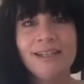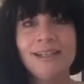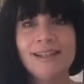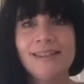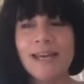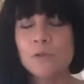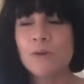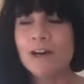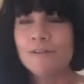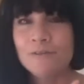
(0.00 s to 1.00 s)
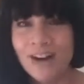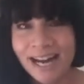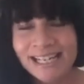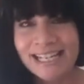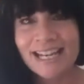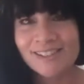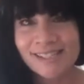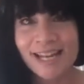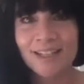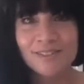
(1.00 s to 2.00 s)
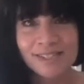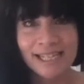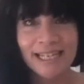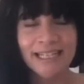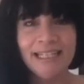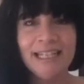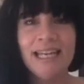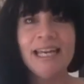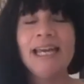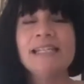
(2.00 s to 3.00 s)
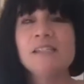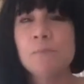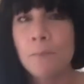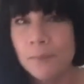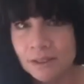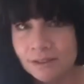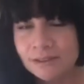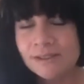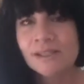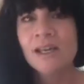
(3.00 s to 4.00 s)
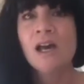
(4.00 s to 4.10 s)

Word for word: that we are finding ourselves in is built